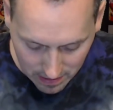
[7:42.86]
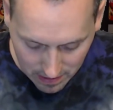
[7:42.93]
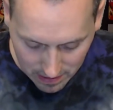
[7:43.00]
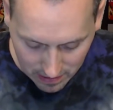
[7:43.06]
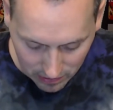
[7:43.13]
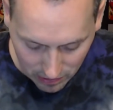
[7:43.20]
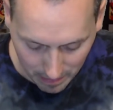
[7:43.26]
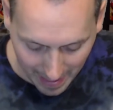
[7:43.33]

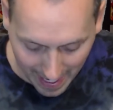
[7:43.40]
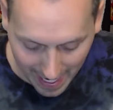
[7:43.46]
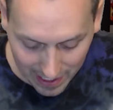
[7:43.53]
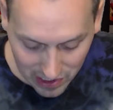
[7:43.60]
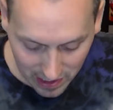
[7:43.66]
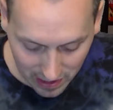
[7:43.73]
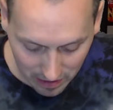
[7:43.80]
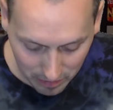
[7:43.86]
So I'm actually
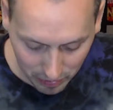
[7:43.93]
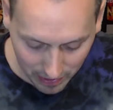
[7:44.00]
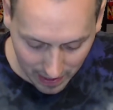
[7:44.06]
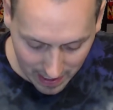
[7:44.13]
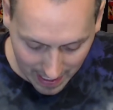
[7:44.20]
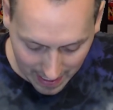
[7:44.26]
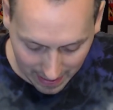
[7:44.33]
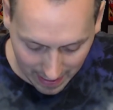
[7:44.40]
going to play
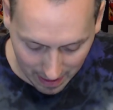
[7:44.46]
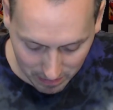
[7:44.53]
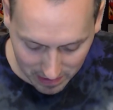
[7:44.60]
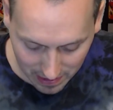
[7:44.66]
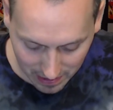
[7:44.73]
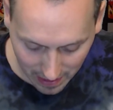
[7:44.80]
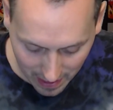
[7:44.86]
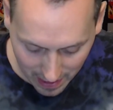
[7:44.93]
that game
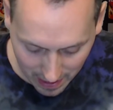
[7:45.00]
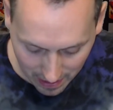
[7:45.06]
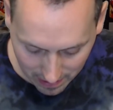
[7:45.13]
tonight.